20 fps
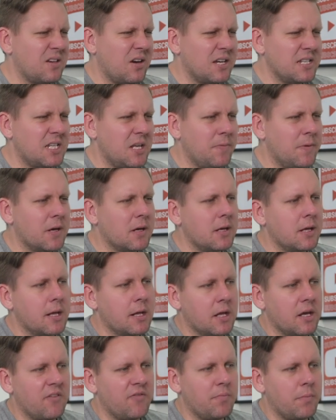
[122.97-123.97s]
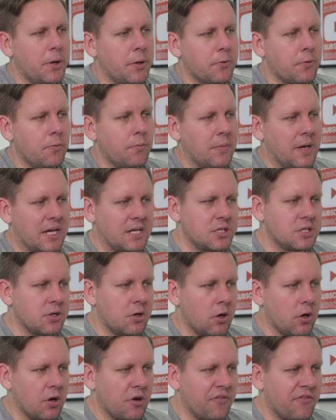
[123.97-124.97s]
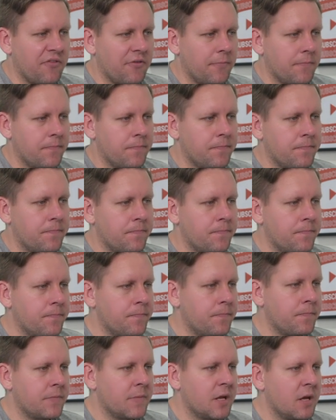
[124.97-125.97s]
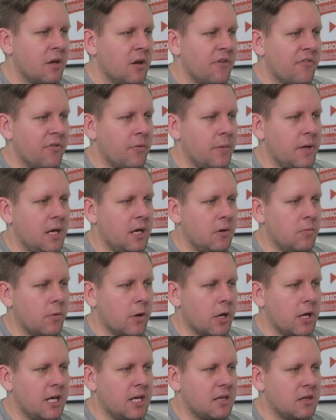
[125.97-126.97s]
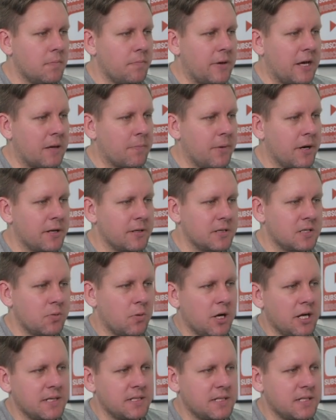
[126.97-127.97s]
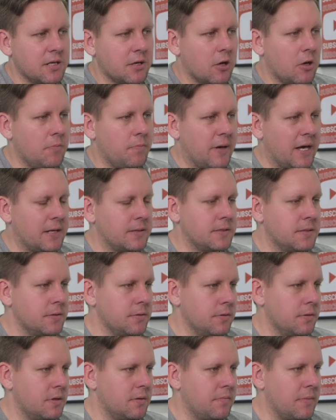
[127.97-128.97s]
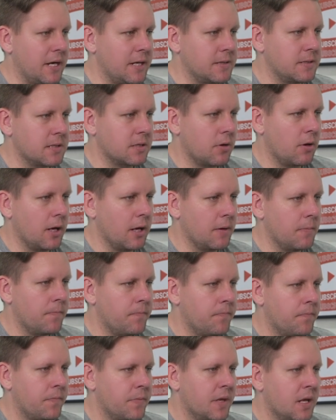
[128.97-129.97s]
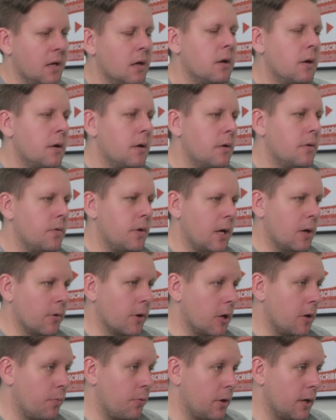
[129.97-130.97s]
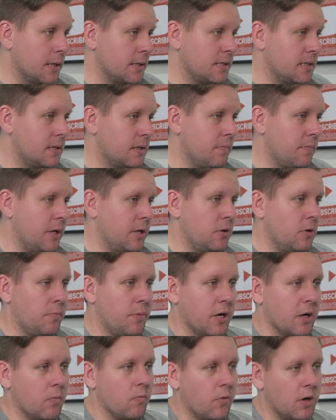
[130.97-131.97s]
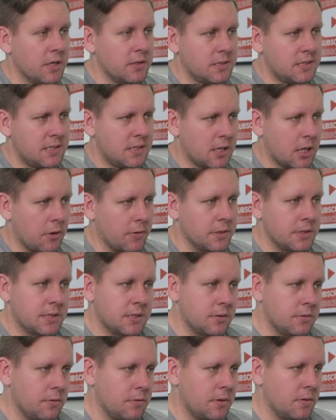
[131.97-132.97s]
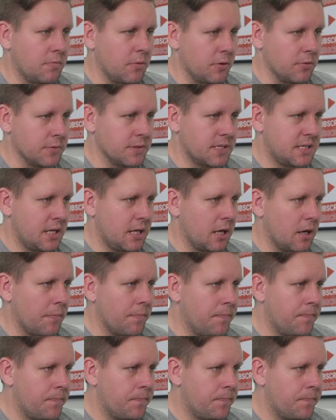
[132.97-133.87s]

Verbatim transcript: I typically leave model match off. From here we're going to hit the back button twice to go back to the main screen. Now we're going to press the menu button once to go into the model setup.